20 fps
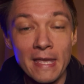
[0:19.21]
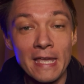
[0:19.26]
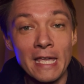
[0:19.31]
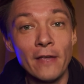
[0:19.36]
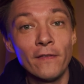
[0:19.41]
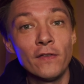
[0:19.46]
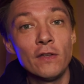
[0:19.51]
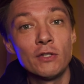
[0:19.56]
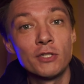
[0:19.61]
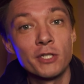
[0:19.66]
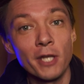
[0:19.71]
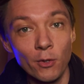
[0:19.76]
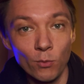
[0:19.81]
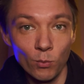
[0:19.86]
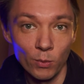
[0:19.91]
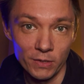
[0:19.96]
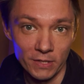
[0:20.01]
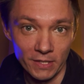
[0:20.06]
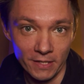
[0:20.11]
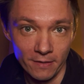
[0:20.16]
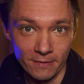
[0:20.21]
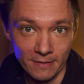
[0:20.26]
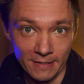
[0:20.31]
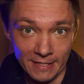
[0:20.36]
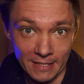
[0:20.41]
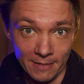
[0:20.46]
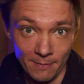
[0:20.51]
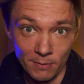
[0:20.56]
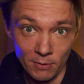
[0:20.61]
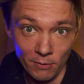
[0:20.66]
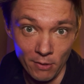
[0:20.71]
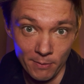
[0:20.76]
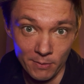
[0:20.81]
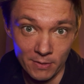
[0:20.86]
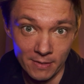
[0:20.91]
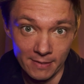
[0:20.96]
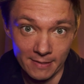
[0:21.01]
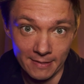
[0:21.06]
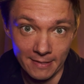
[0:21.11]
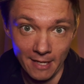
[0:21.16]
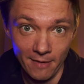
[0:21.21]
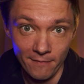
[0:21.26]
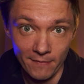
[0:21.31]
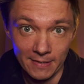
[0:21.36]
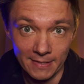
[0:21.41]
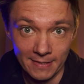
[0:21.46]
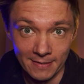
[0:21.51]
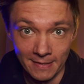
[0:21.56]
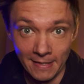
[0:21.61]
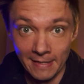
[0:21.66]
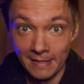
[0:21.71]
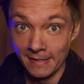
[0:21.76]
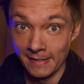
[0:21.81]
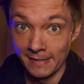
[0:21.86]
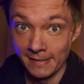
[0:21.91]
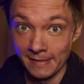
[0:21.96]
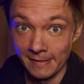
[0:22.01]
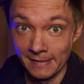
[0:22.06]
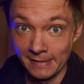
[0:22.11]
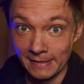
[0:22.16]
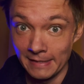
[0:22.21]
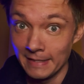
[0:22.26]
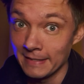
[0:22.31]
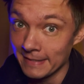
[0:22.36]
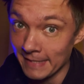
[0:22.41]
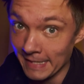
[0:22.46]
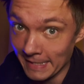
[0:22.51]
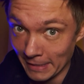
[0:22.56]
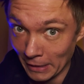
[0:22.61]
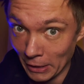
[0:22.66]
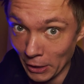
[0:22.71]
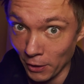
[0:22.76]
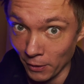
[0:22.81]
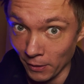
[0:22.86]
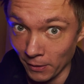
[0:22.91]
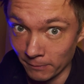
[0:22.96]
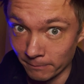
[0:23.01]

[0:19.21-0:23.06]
if you don't want to go to the subscription service. Let's take a look.